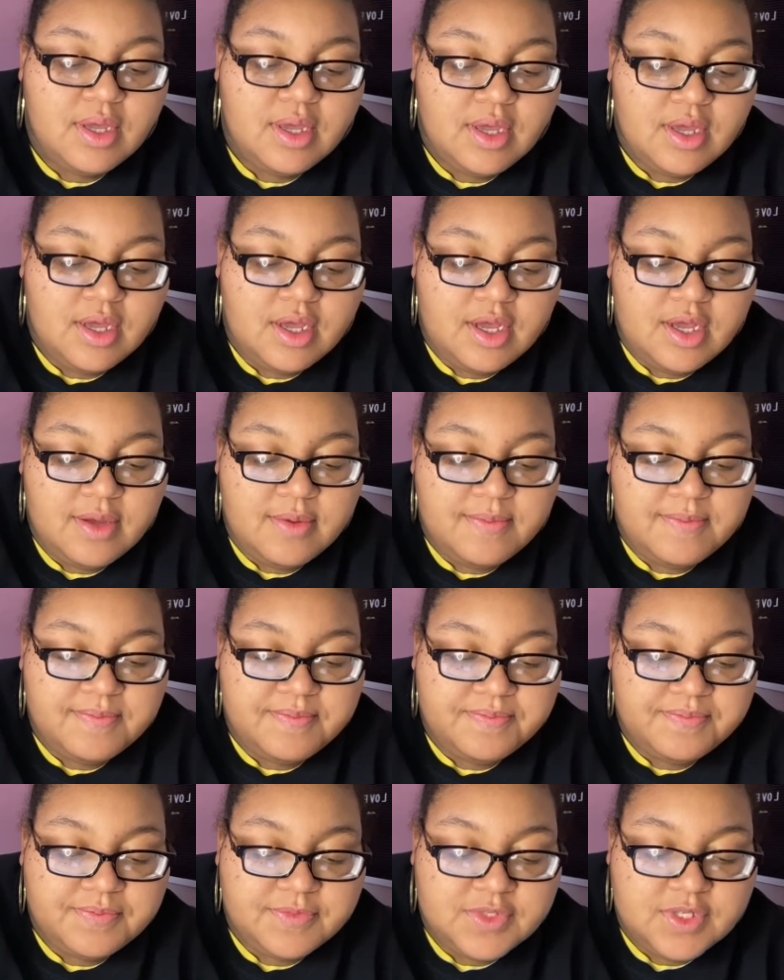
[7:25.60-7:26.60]

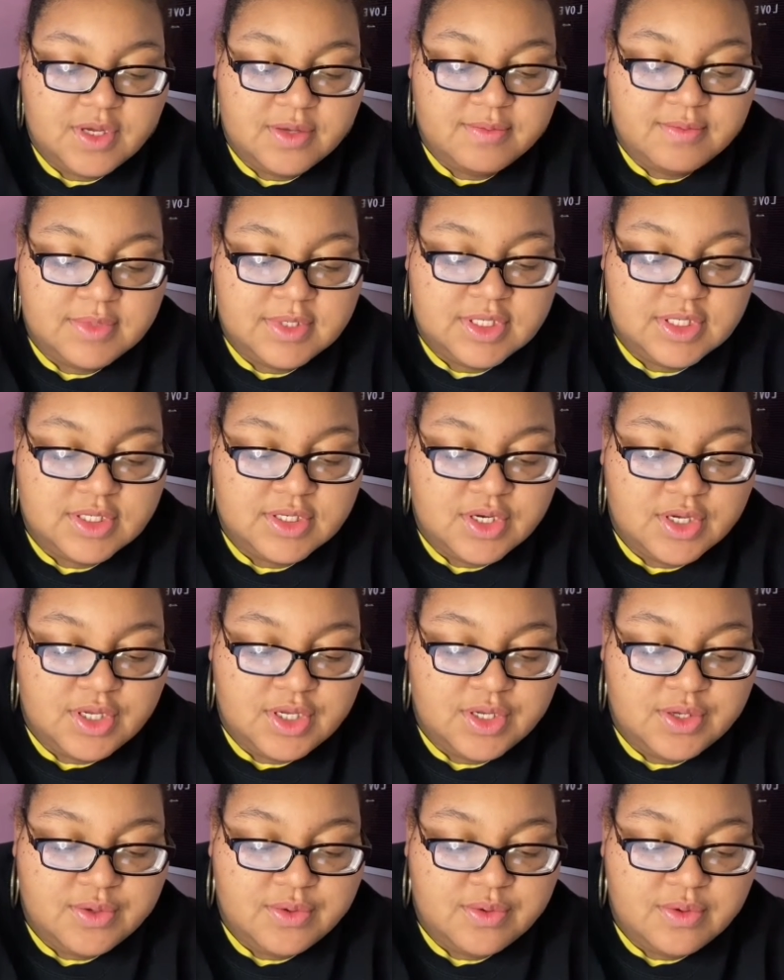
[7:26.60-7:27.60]
So let me show
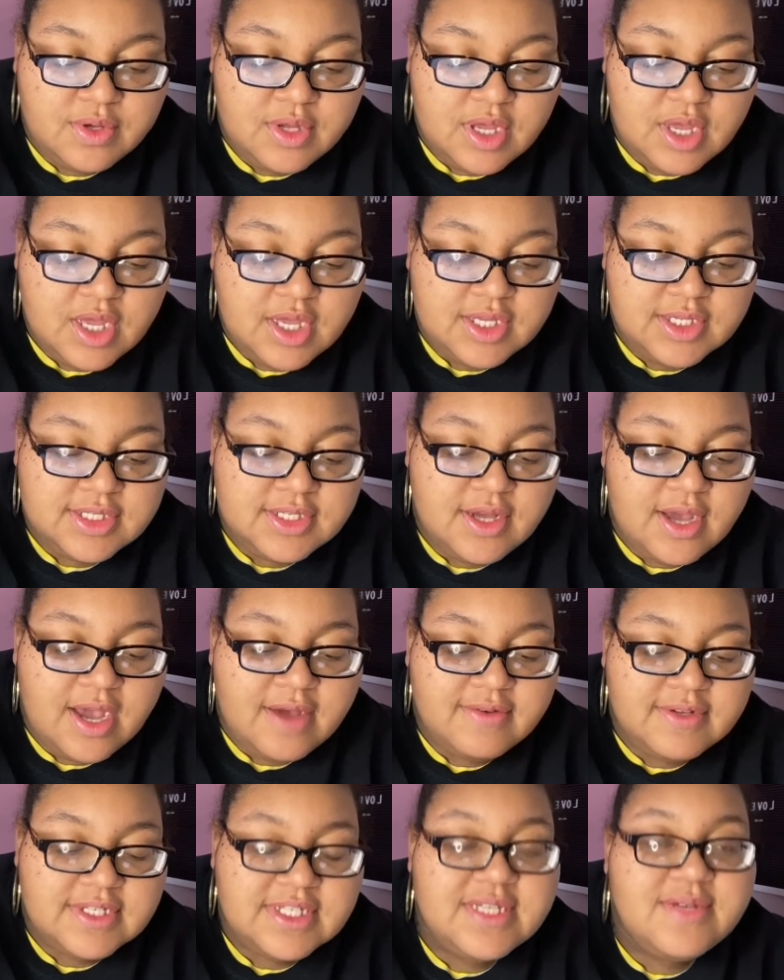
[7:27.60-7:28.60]
you. So
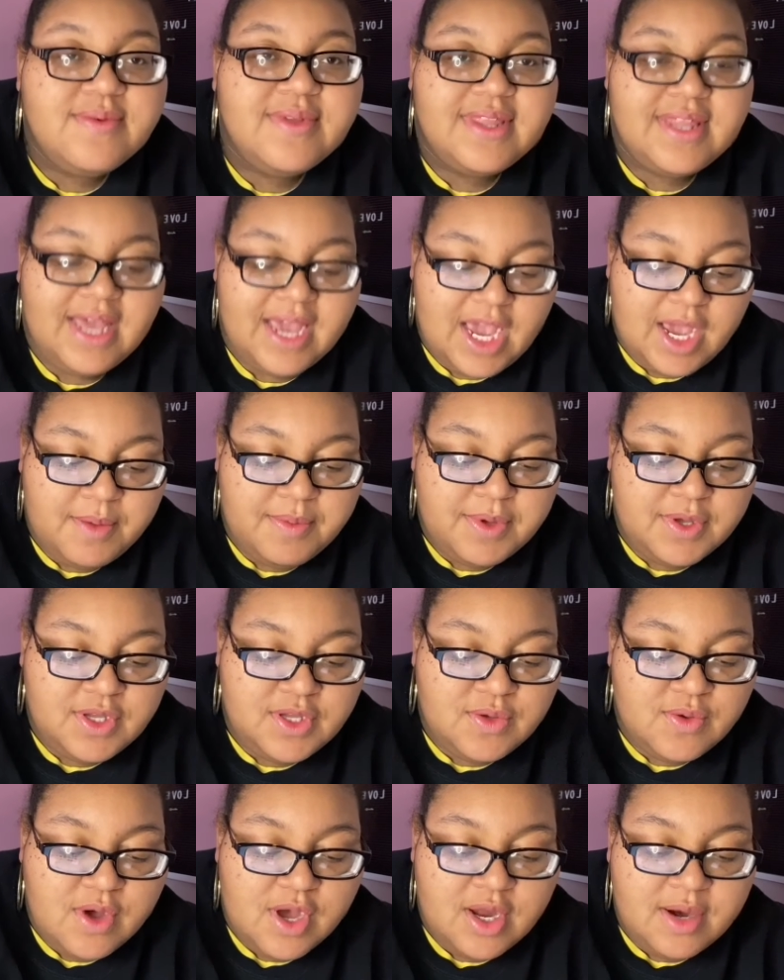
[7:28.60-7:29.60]
obviously with the app,
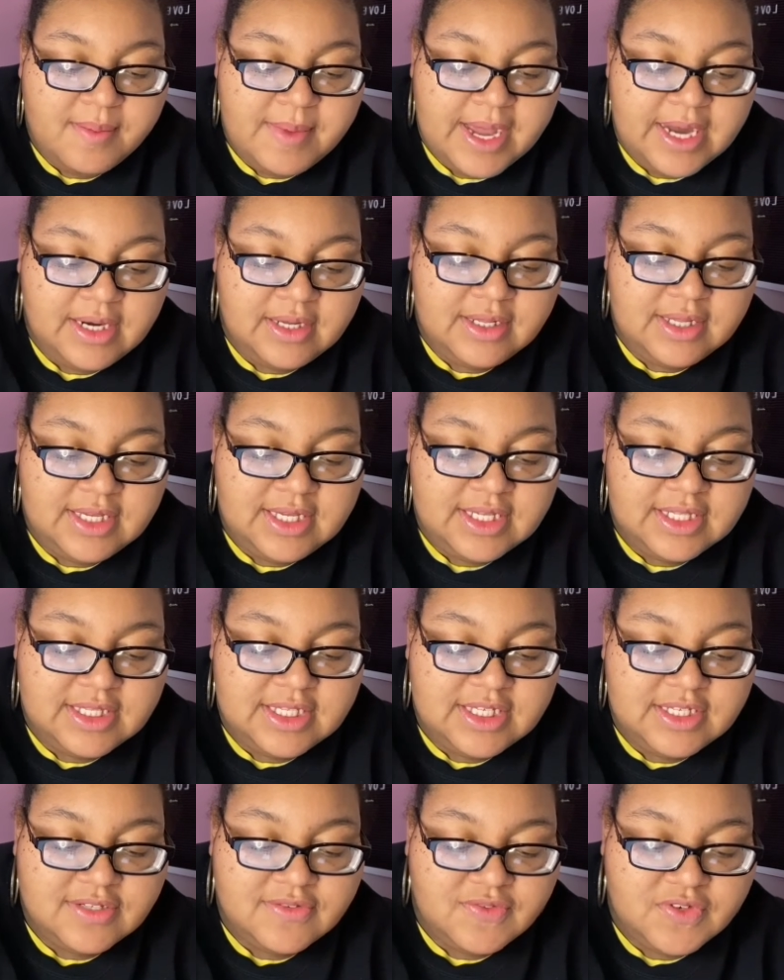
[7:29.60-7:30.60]
you automatically get
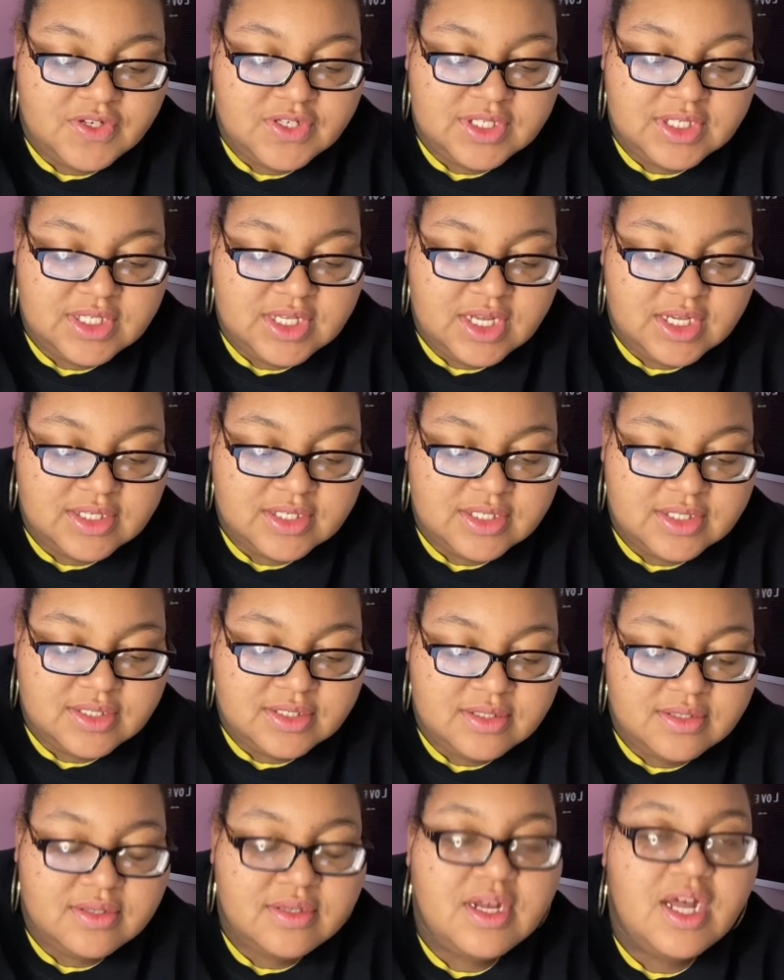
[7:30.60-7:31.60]
these first
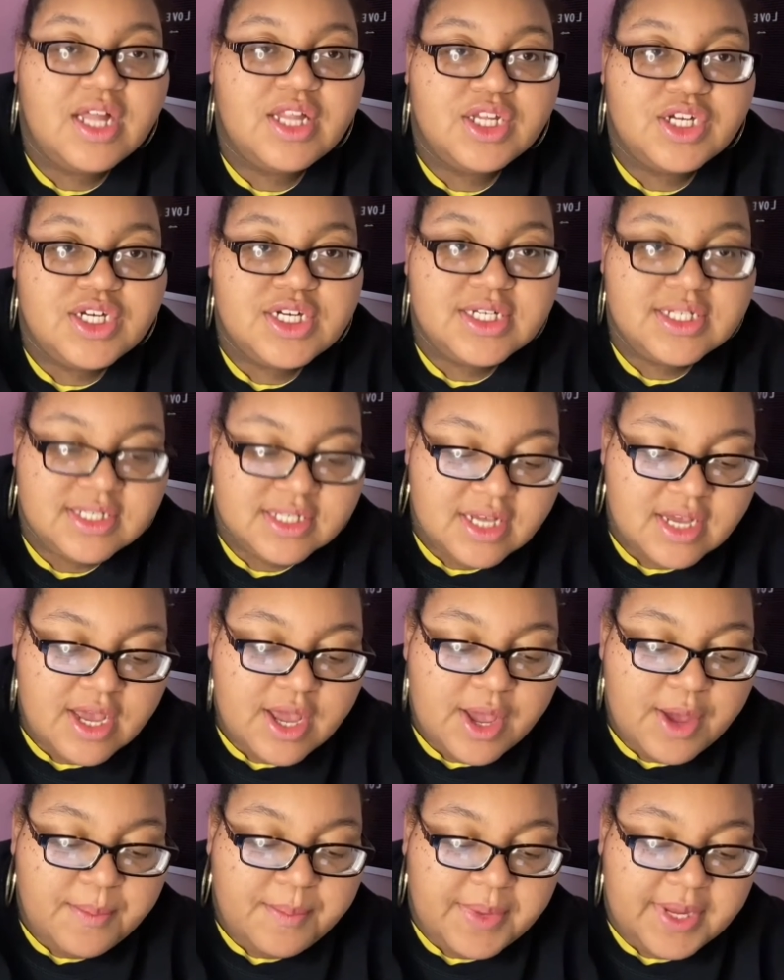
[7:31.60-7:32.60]
colors,
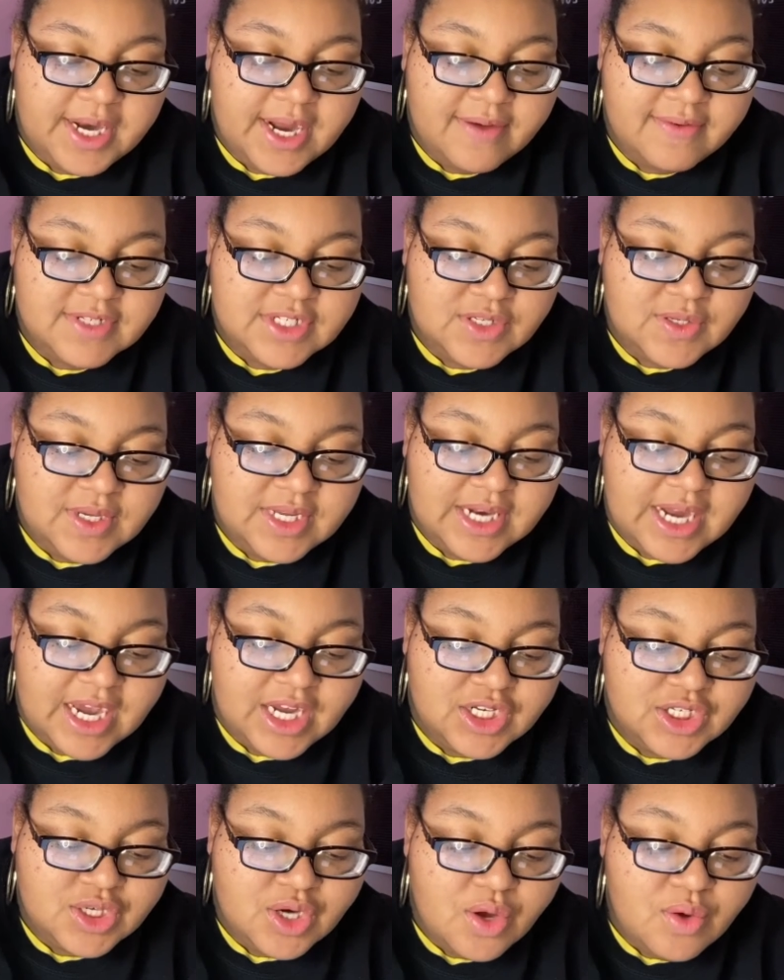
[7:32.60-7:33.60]
but obviously you can
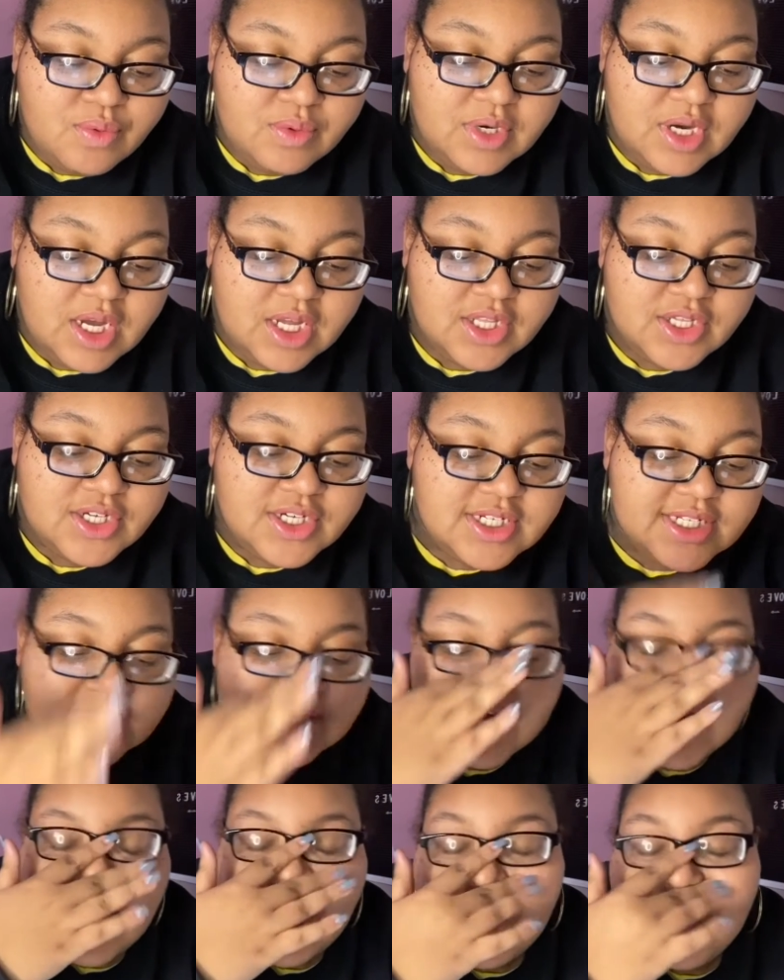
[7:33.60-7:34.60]
add your own
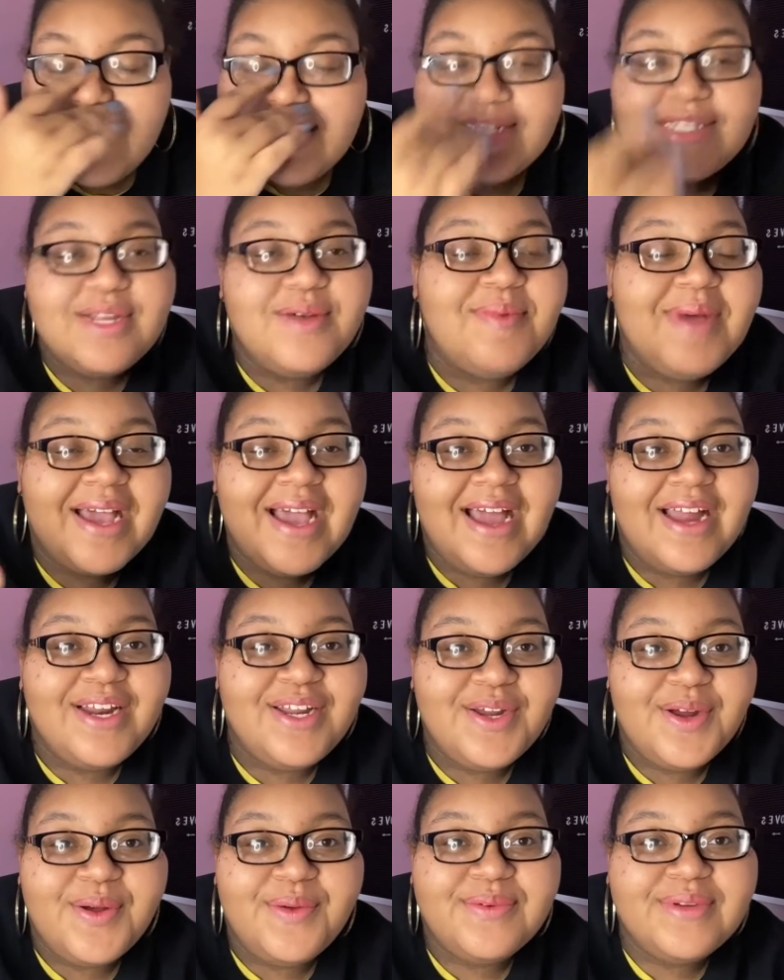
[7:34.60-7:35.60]
colors. And so by adding
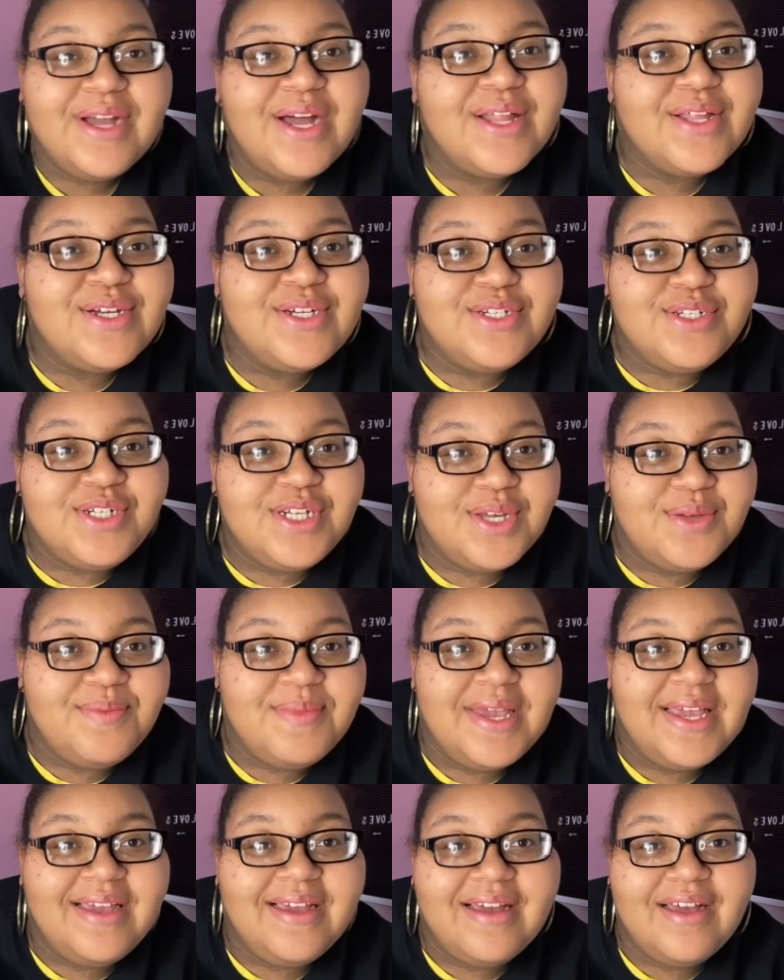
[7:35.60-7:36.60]
your own colors, you can make